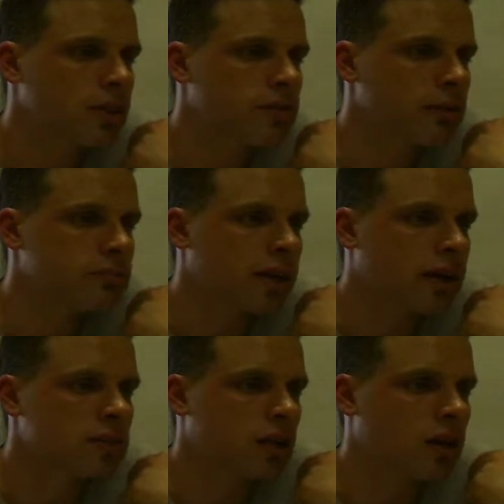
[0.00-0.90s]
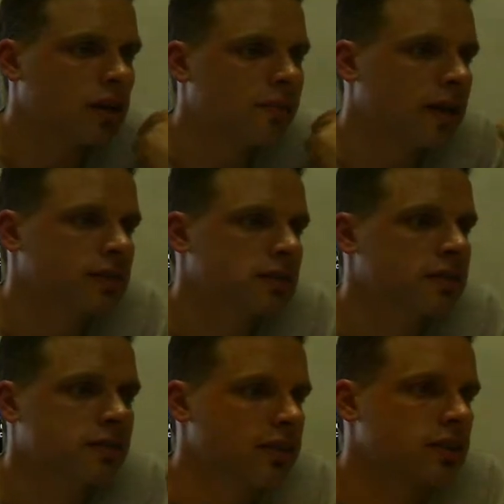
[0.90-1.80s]
the round brackets are kind of
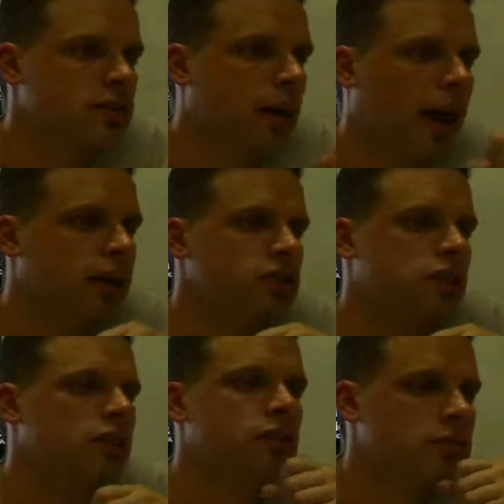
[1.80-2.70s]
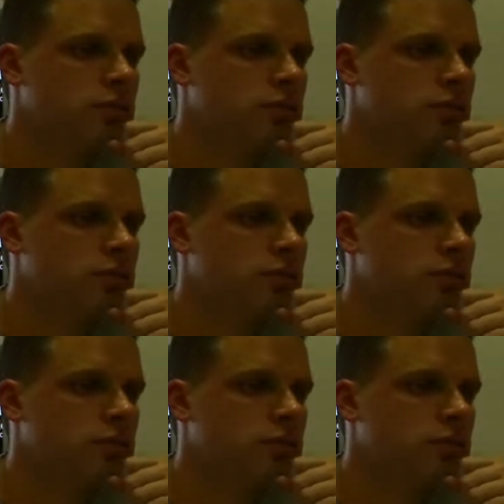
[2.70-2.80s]
unnecessary. They're just packaging.